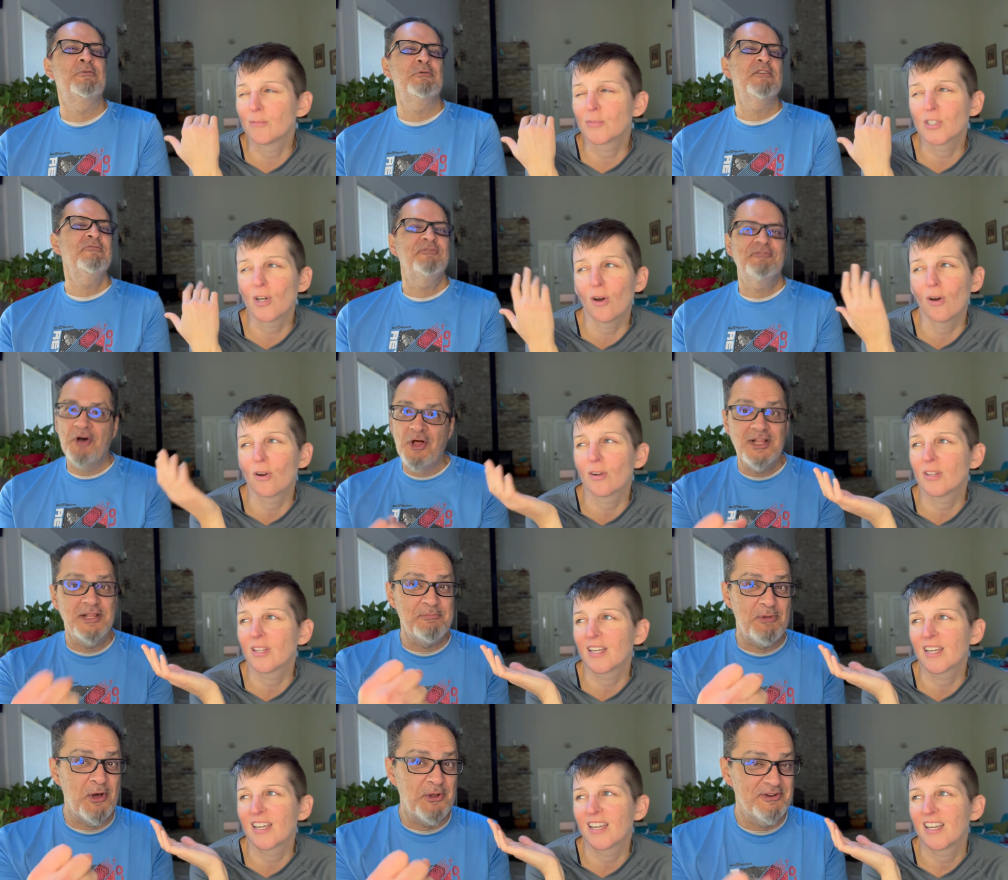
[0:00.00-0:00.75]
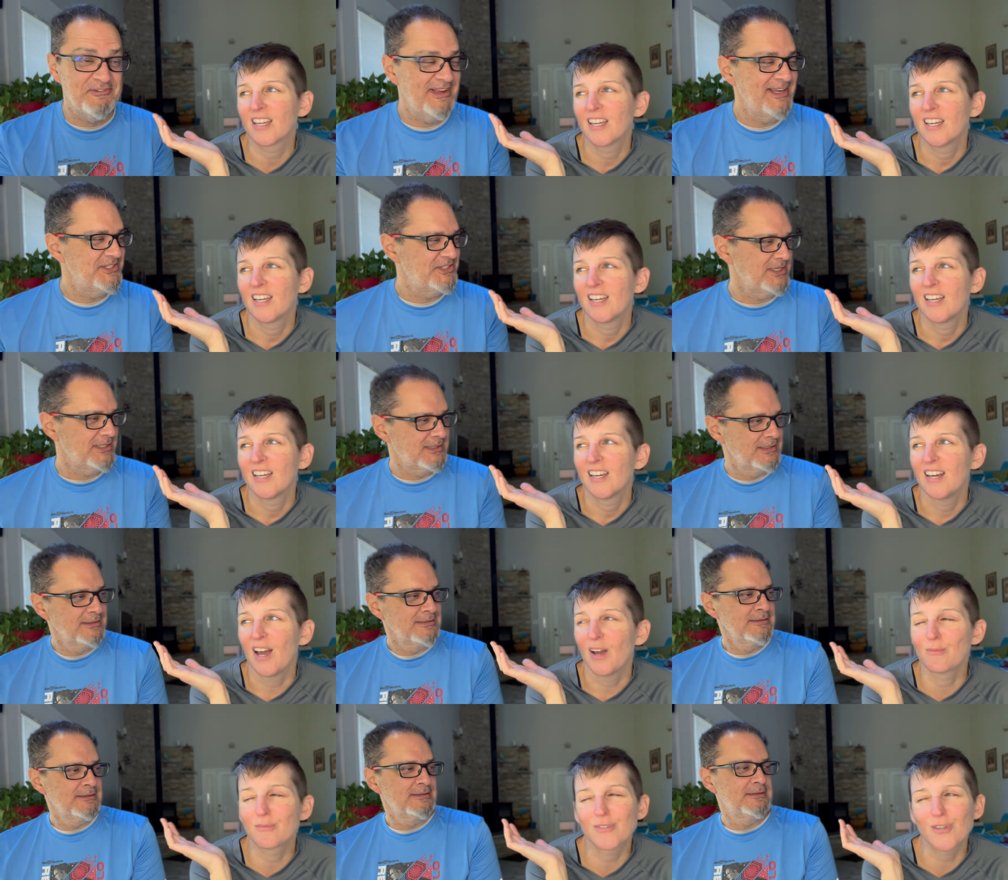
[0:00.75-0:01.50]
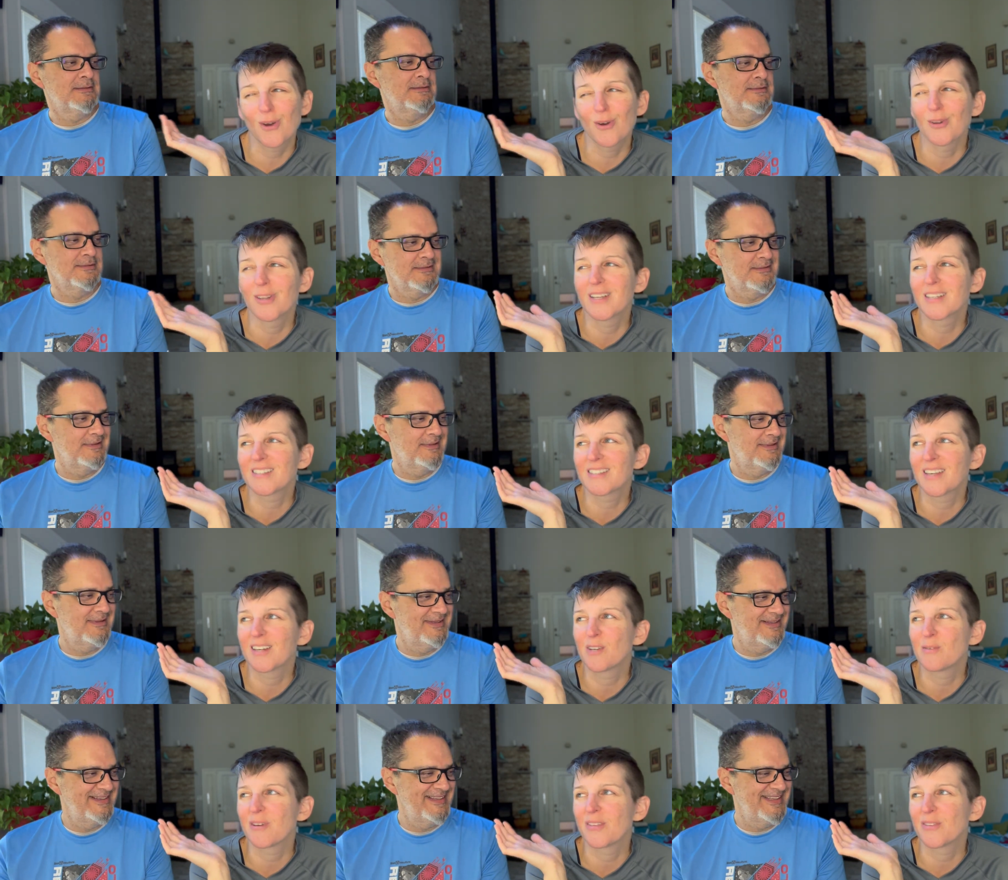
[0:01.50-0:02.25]
Speaker 1: we're totally, full of motivation. I'm totally
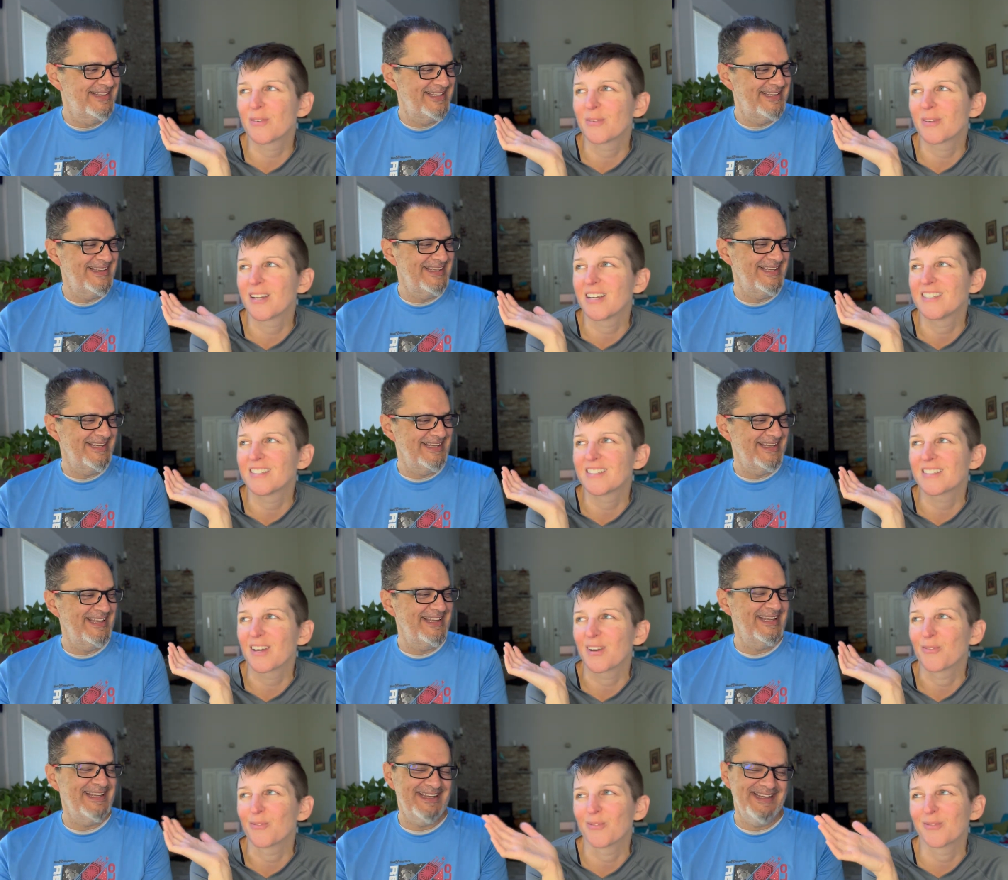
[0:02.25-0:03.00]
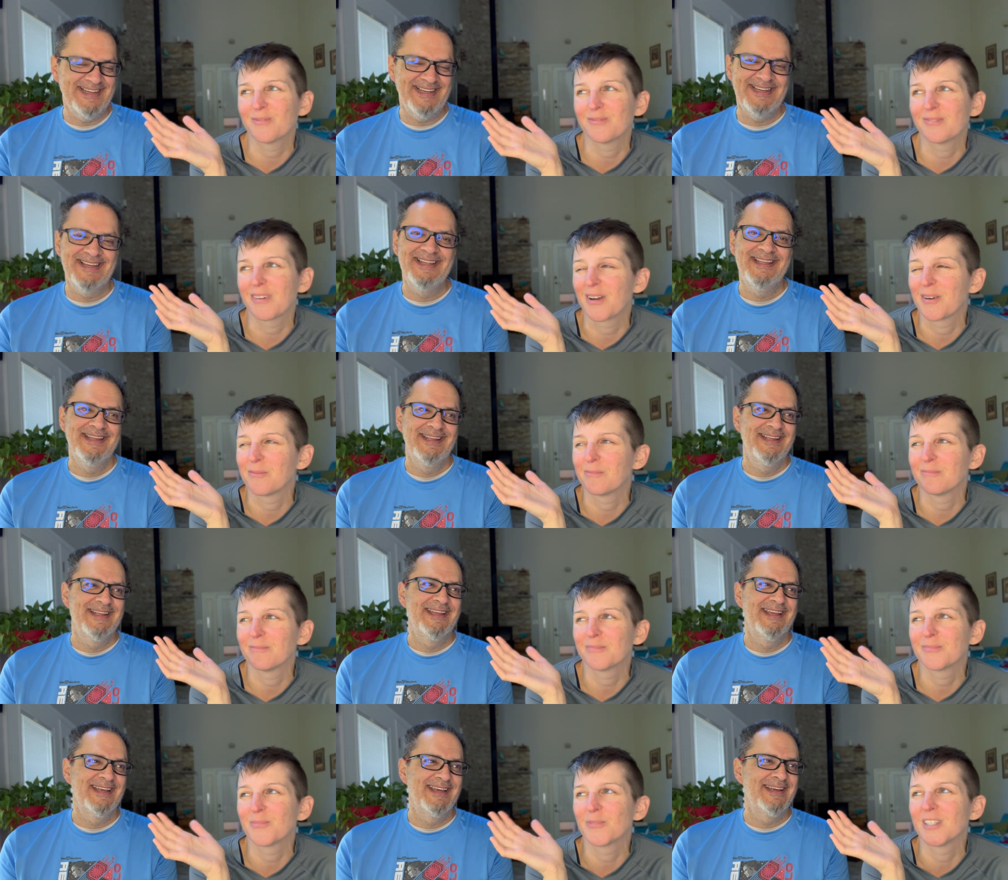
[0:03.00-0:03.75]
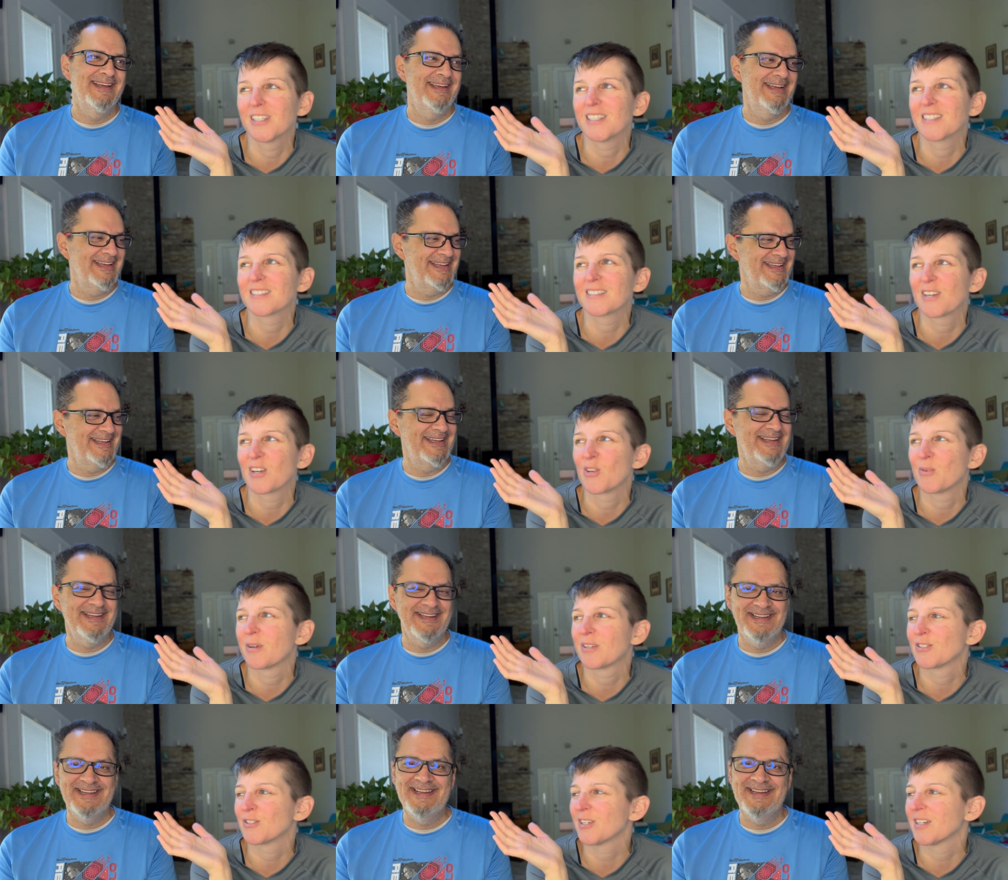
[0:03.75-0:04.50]
excited about the race. I'm, I'm really
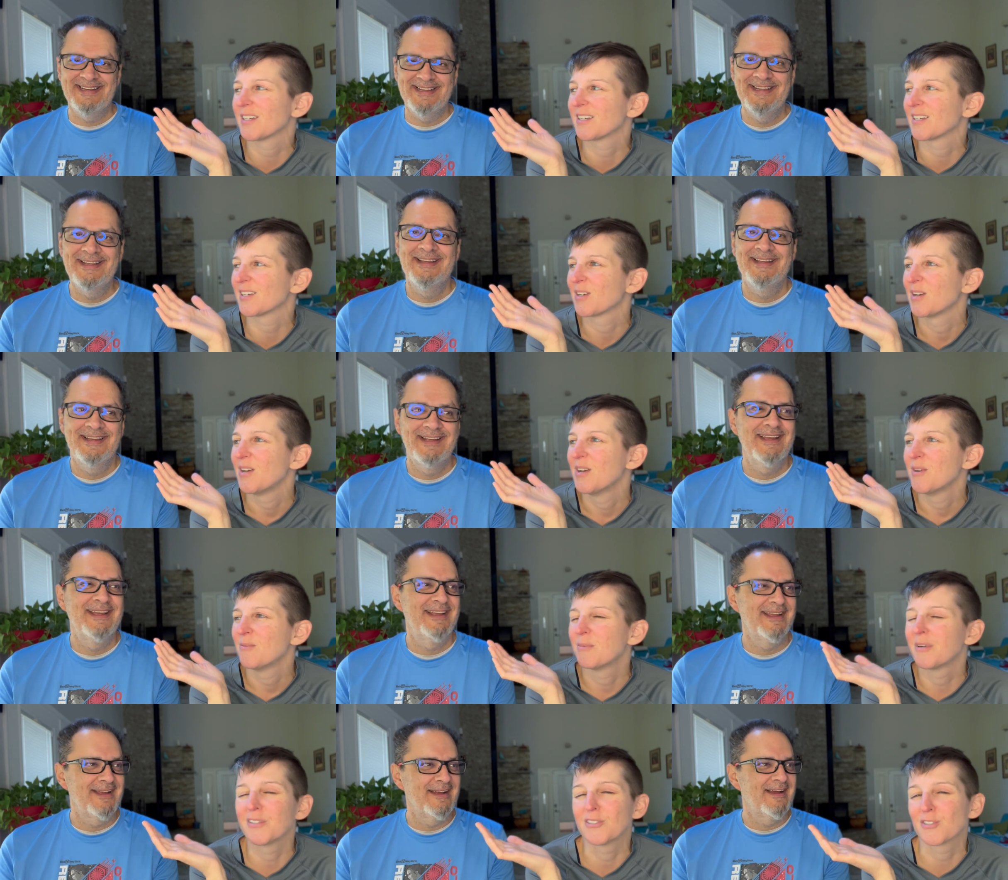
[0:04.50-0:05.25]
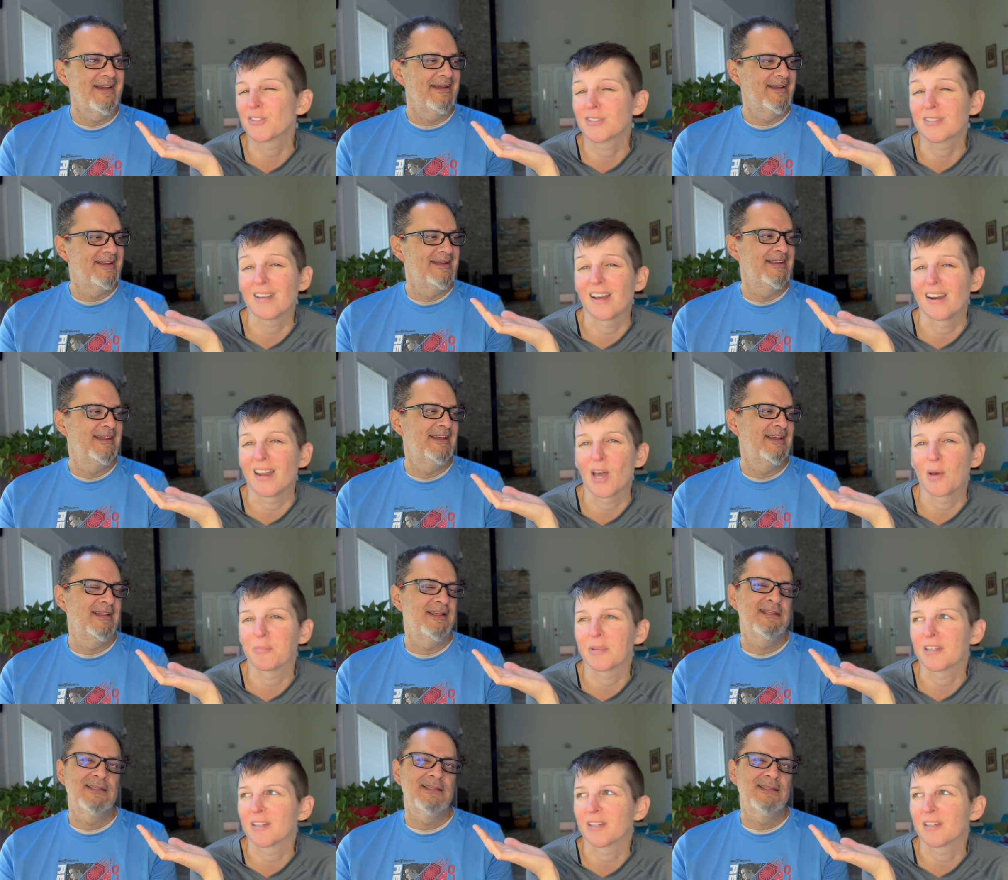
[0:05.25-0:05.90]
excited about training, but it's just not happening